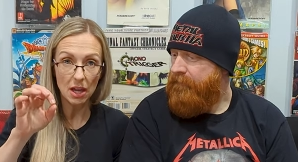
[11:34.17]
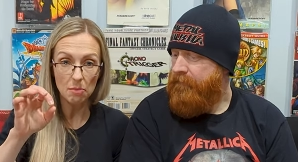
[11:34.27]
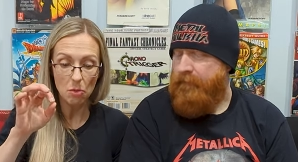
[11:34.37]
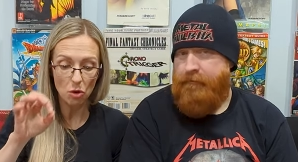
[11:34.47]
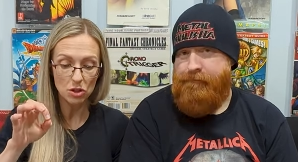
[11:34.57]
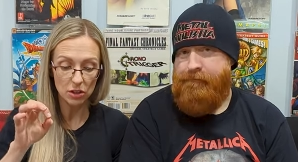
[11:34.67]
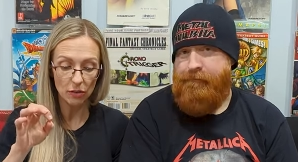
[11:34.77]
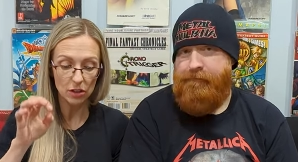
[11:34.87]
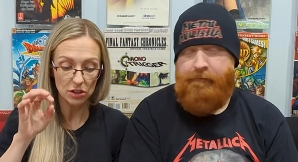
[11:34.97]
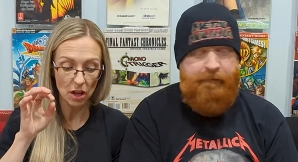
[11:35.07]
Speaker 1: get most of
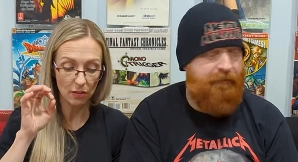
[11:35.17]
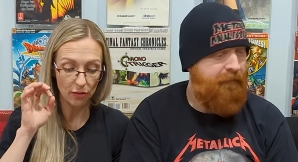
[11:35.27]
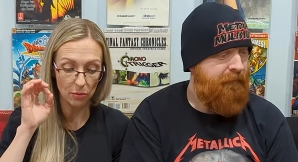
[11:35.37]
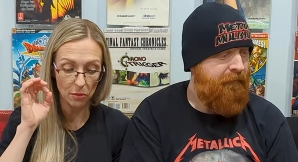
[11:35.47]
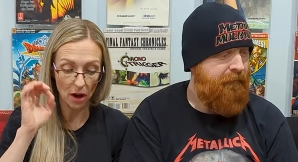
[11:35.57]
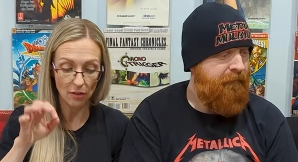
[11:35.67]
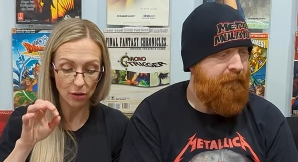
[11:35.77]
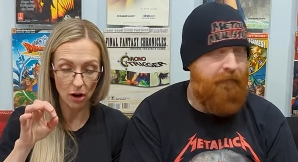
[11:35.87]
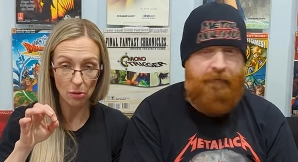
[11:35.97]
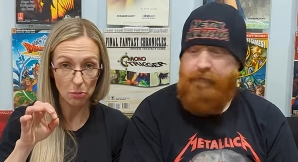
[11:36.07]
our stuff from
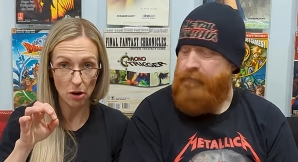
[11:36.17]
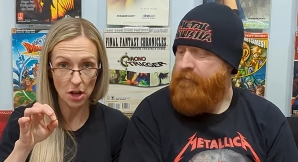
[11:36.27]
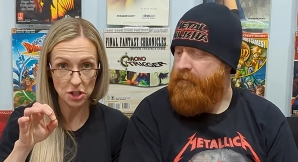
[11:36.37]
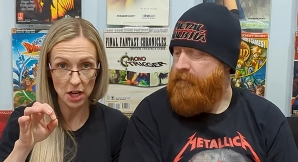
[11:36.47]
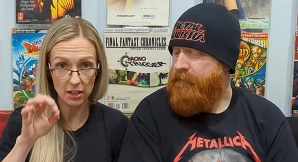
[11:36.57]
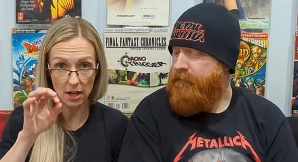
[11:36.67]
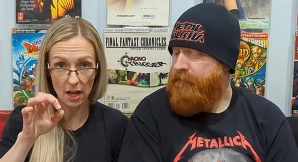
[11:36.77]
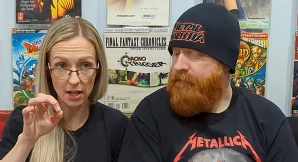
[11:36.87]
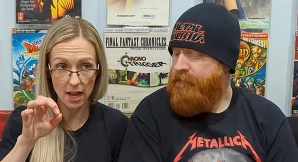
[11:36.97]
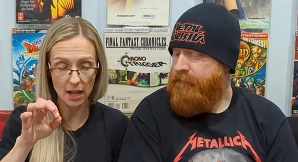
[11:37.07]

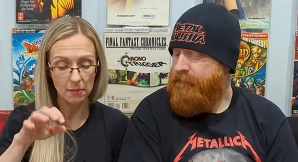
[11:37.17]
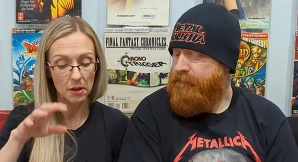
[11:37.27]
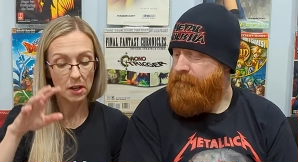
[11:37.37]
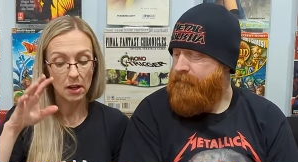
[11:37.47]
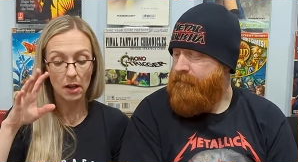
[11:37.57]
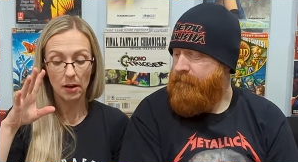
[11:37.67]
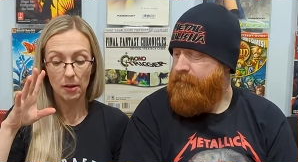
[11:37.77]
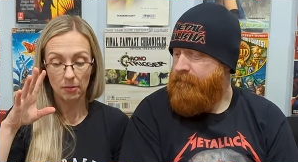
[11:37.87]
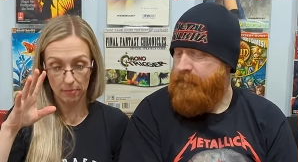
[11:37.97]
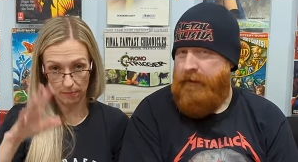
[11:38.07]
coverartproject.net.
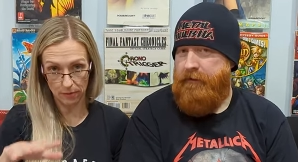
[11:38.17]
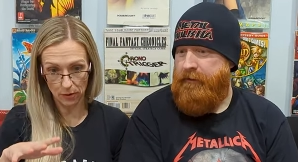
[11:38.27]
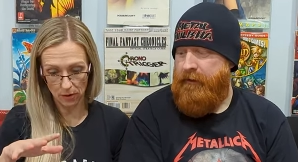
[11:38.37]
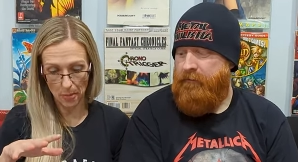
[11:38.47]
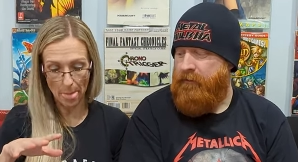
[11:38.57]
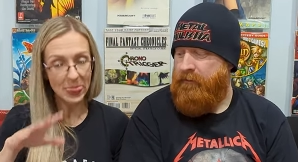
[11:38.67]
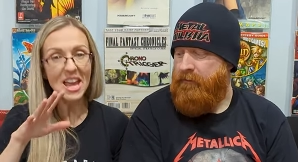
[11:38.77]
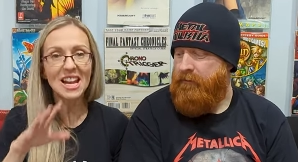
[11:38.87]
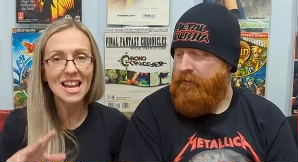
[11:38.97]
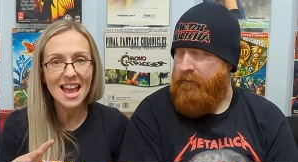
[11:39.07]
Speaker 2: They didn't have it.
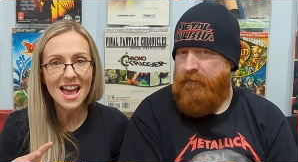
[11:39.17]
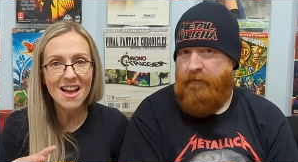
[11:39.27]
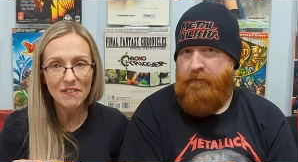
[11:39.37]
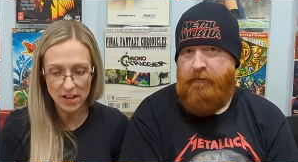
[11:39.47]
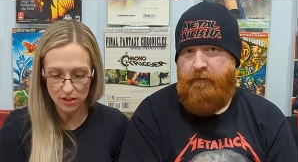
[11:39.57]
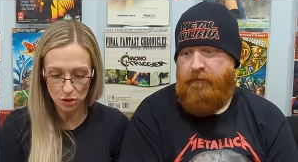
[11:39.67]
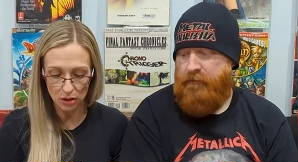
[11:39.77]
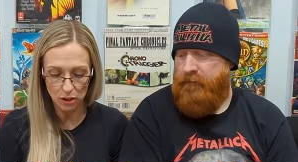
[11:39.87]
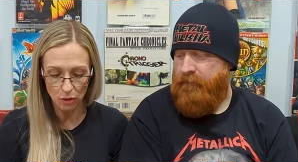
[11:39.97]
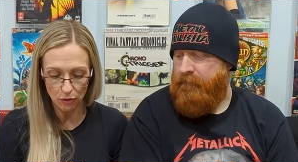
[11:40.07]
Speaker 1: They didn't have it, so I
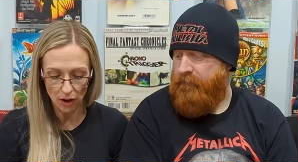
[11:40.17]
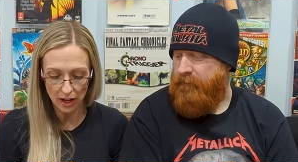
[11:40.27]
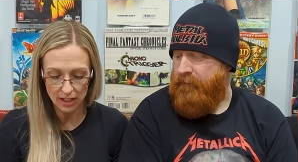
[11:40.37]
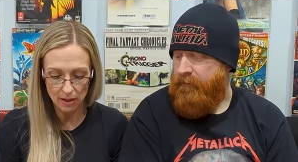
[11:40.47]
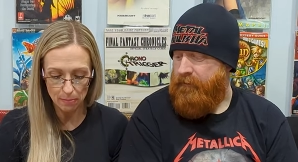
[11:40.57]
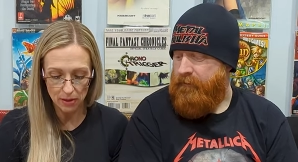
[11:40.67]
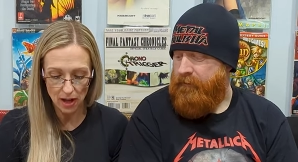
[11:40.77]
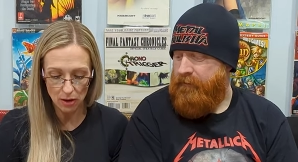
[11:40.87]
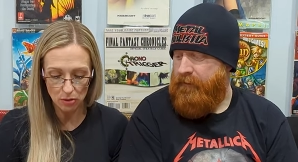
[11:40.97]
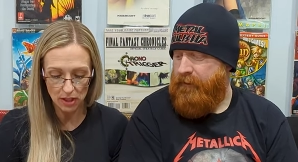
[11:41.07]
had yeah. to go find it. But
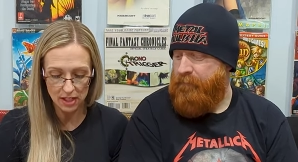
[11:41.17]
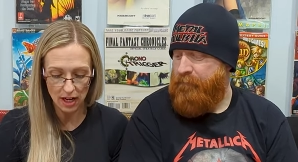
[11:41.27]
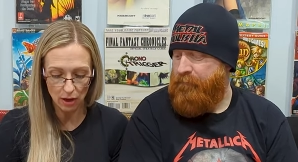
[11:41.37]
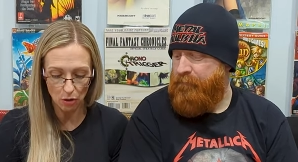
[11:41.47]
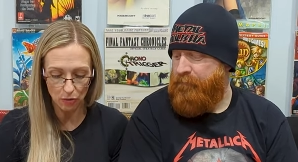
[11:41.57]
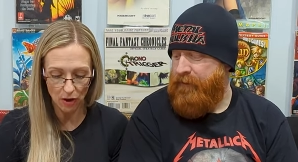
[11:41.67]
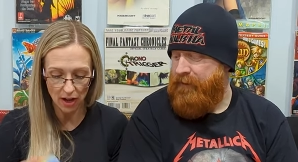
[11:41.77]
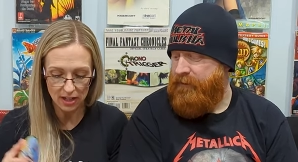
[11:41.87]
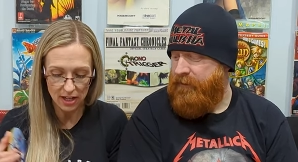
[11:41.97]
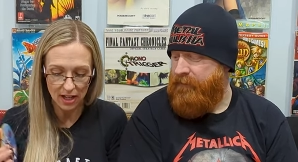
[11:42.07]
not you only did I go
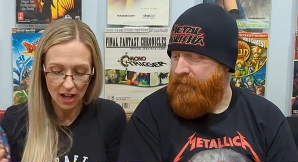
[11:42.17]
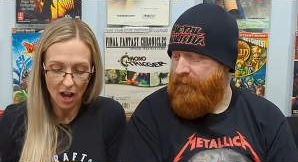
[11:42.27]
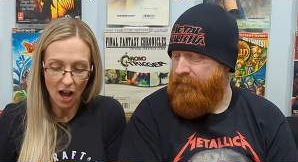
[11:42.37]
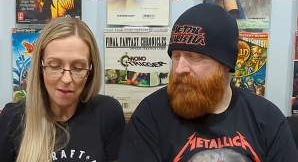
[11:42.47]
find it, it